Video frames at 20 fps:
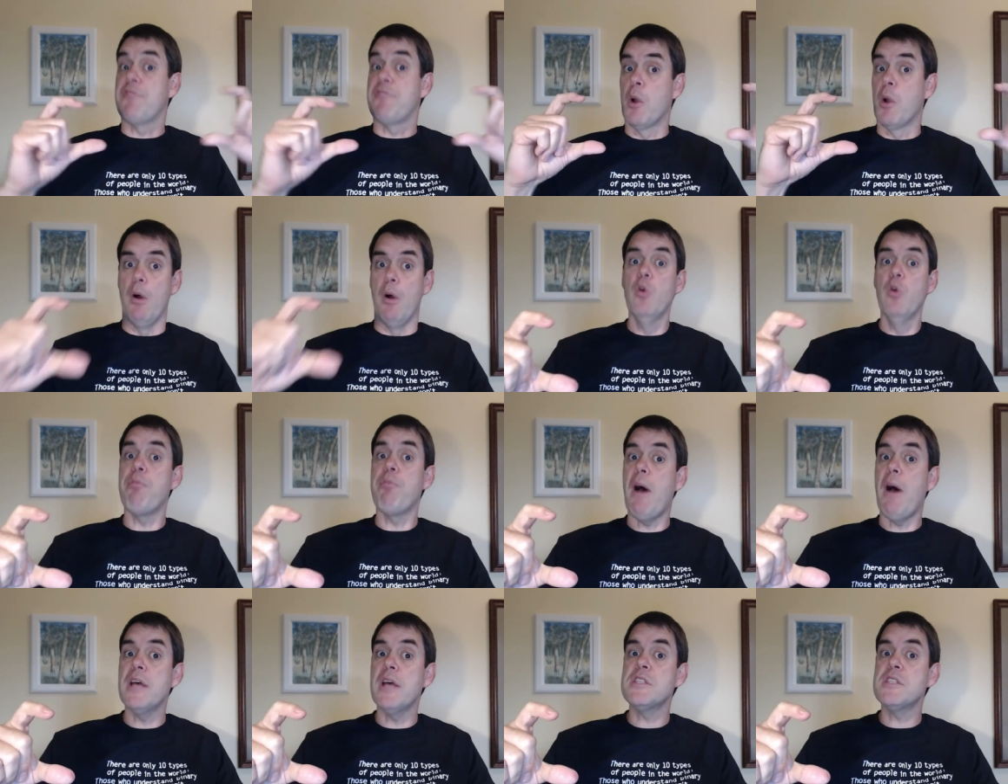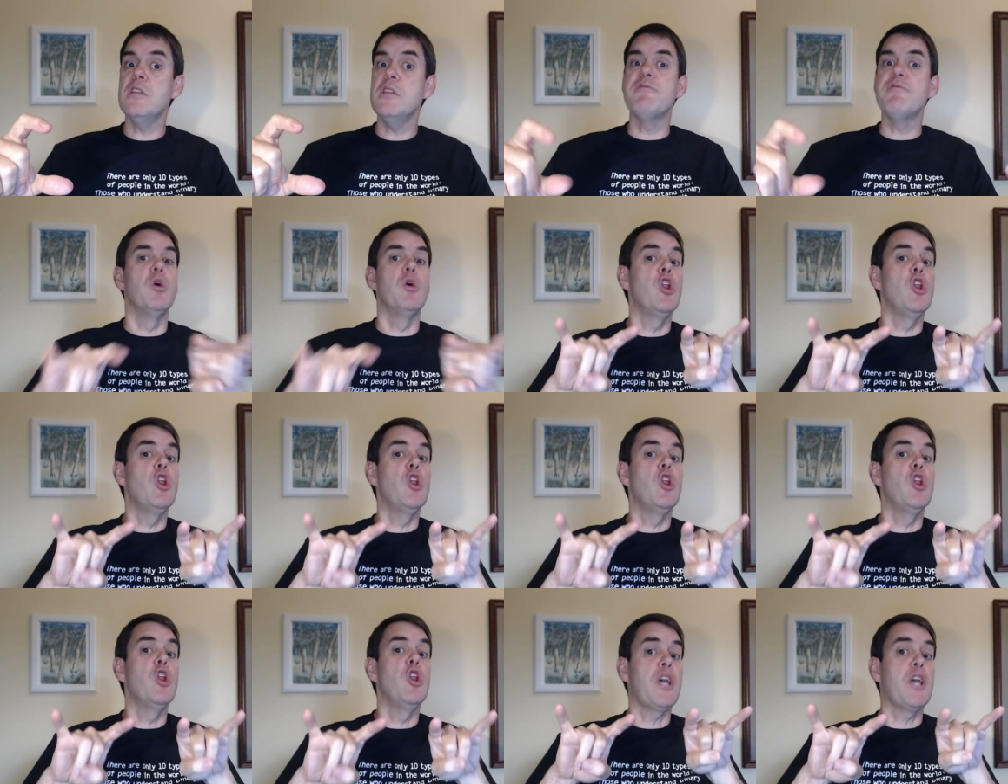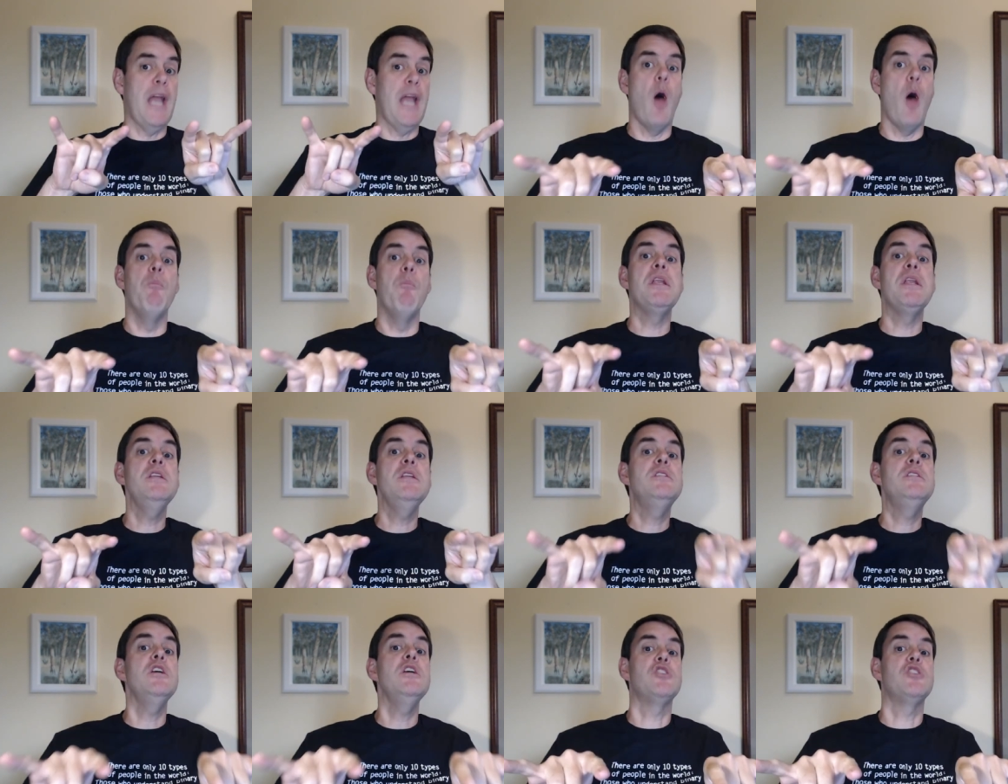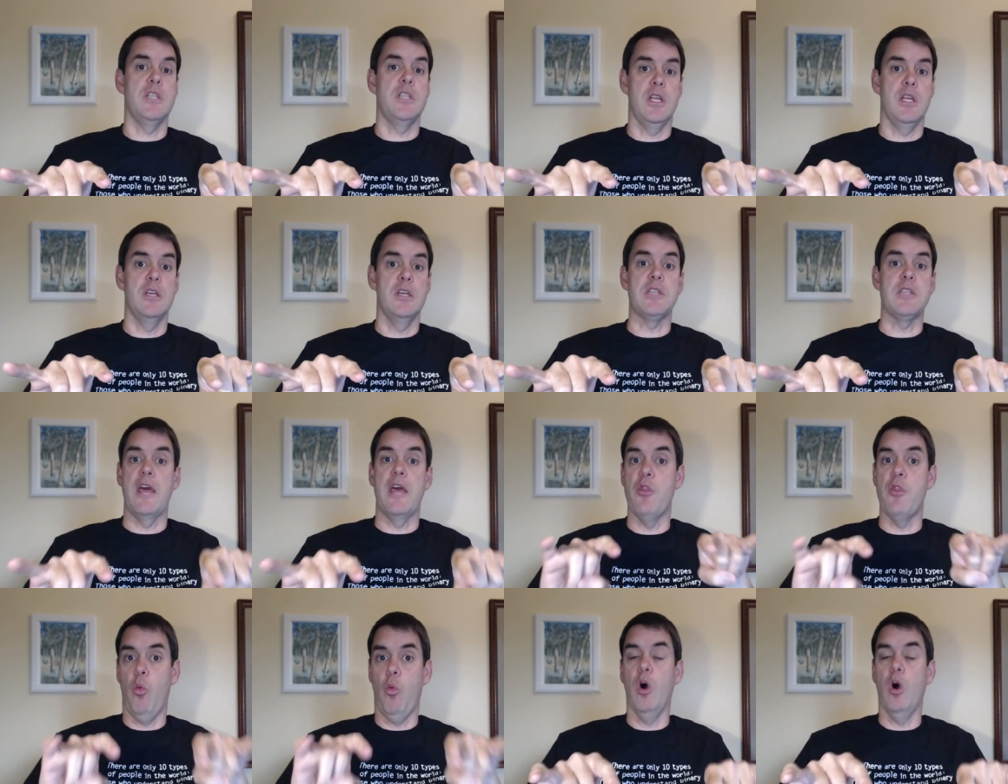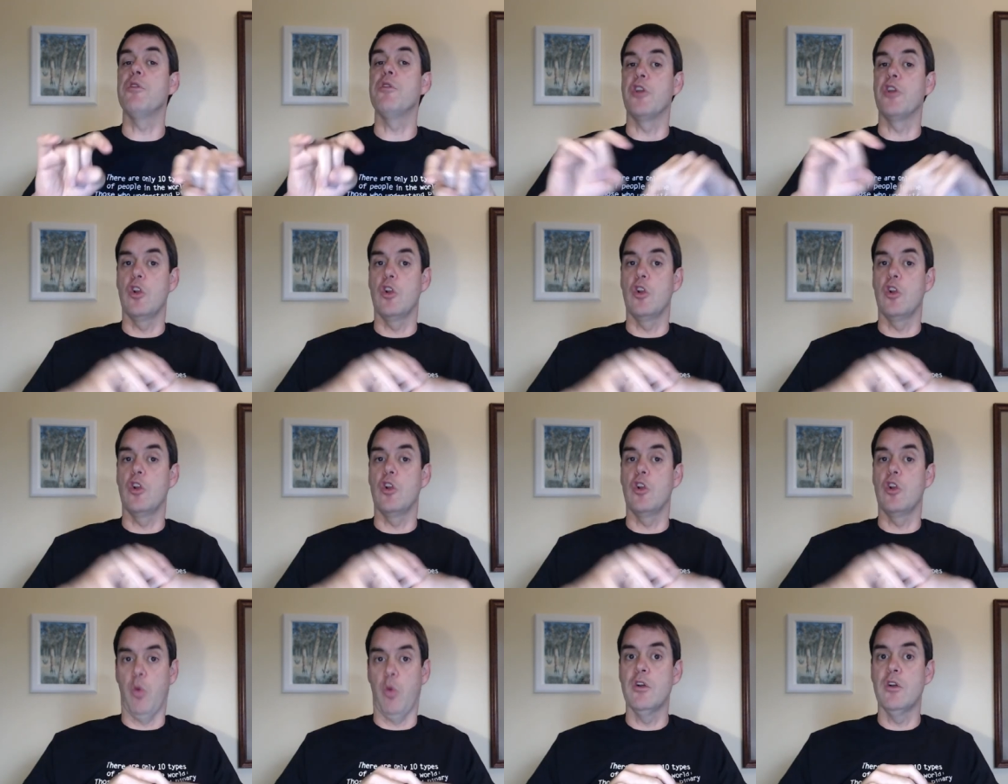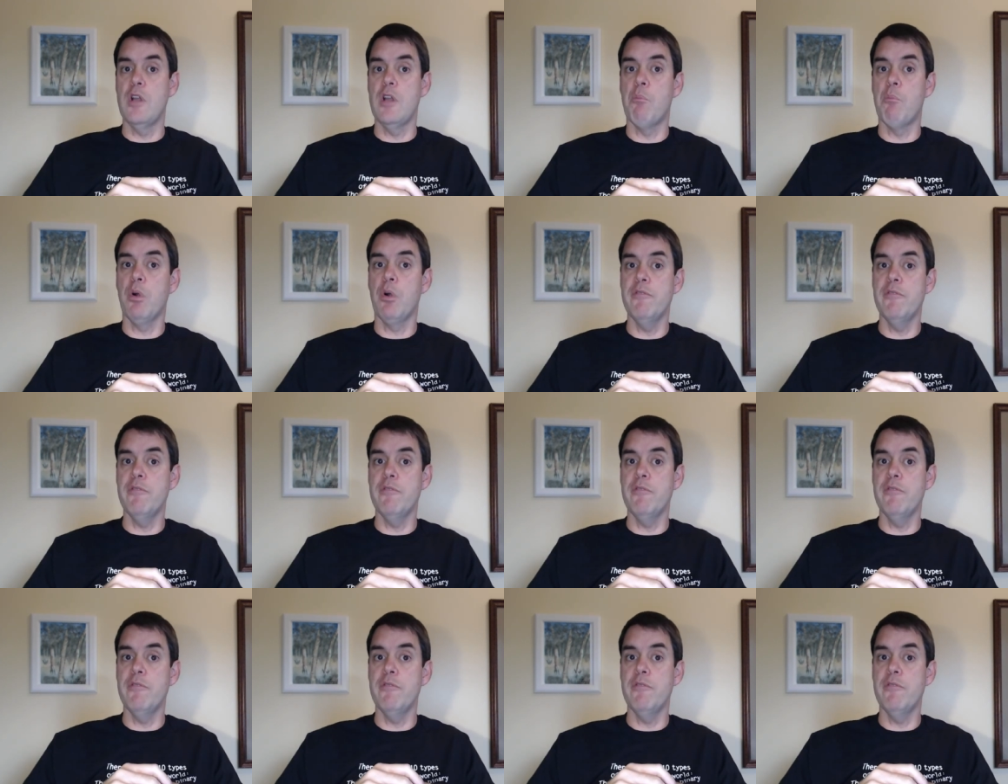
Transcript: both positive, then we look at how many digits it is, and the one with the greater number of